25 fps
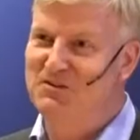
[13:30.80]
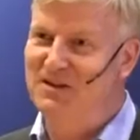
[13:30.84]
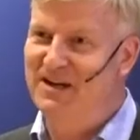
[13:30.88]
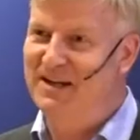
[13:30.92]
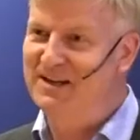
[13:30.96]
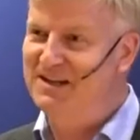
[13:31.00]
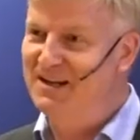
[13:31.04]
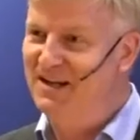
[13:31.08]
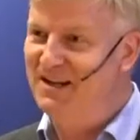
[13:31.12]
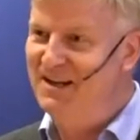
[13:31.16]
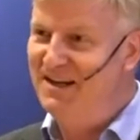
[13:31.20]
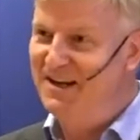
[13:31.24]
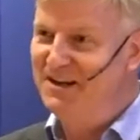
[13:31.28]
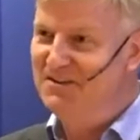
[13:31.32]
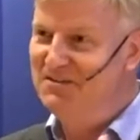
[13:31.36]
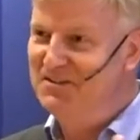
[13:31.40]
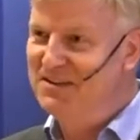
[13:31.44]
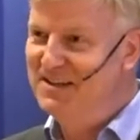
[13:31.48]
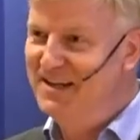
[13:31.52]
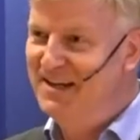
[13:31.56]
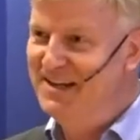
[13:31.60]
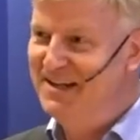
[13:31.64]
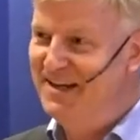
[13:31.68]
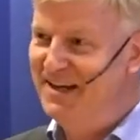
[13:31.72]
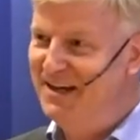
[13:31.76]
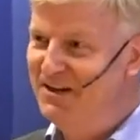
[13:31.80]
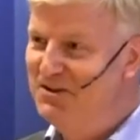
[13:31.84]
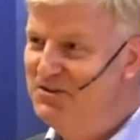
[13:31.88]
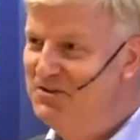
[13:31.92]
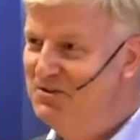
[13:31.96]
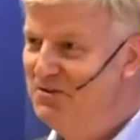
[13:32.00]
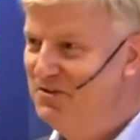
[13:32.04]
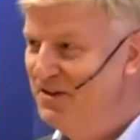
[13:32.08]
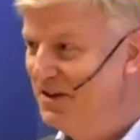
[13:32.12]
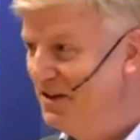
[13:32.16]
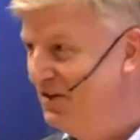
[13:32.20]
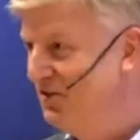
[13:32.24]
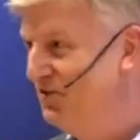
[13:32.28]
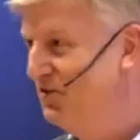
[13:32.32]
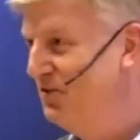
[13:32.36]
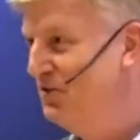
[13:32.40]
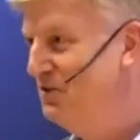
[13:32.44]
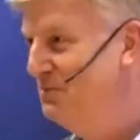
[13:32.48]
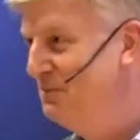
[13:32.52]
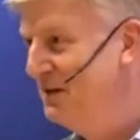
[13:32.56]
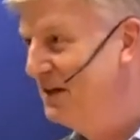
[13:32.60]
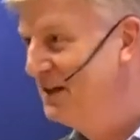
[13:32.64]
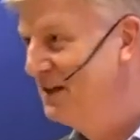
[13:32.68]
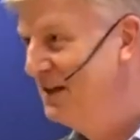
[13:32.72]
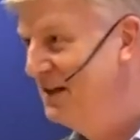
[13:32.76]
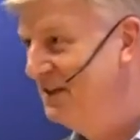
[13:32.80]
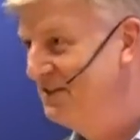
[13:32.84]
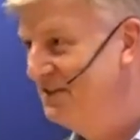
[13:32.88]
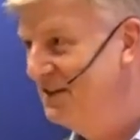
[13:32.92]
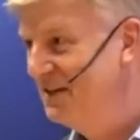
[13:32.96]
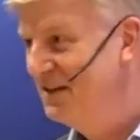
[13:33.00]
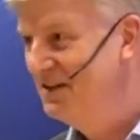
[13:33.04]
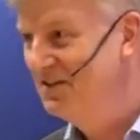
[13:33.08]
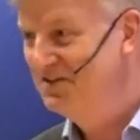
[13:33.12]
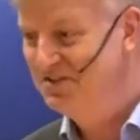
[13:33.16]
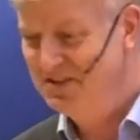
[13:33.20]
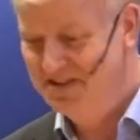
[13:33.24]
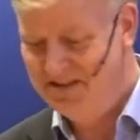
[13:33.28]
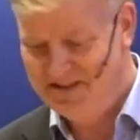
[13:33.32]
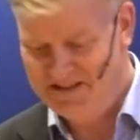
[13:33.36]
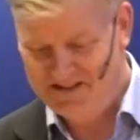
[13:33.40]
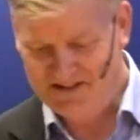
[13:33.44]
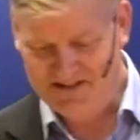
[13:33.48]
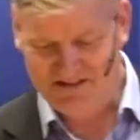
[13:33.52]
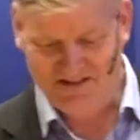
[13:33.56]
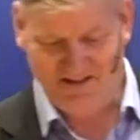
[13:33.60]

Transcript: you're analyzing and how you are assuming that there is a,